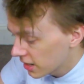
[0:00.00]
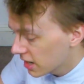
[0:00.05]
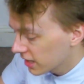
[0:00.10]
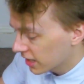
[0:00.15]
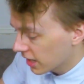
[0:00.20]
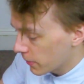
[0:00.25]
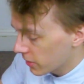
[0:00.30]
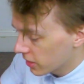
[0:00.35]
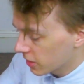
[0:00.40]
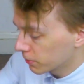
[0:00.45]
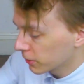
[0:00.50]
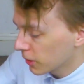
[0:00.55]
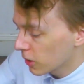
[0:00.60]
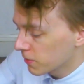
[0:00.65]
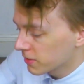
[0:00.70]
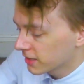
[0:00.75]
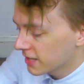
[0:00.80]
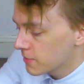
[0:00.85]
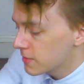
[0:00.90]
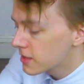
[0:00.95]
Give me the blobs,
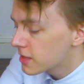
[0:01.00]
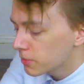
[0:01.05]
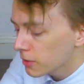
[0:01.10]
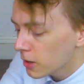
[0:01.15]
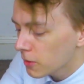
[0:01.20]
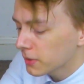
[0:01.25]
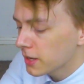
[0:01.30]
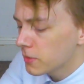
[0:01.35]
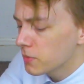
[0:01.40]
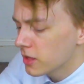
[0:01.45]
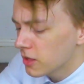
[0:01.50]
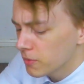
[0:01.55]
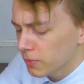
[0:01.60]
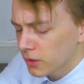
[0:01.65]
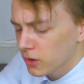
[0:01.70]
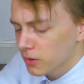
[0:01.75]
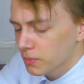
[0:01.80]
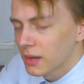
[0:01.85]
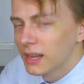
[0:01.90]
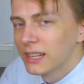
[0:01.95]
give me the blob, give me the
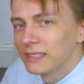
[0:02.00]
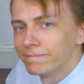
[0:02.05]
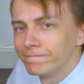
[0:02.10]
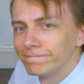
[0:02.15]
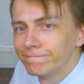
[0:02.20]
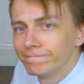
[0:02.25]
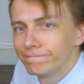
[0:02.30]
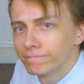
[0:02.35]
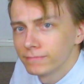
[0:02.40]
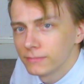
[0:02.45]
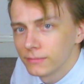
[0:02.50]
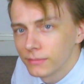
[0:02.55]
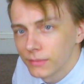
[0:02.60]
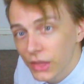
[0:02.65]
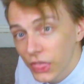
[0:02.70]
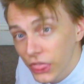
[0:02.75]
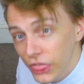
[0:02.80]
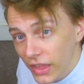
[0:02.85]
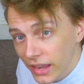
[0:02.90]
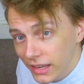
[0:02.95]
blob.
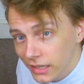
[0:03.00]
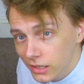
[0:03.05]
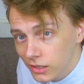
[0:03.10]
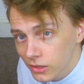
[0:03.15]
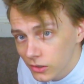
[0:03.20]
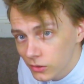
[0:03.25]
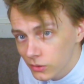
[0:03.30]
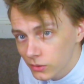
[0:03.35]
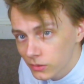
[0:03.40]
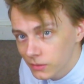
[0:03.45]
Thank you.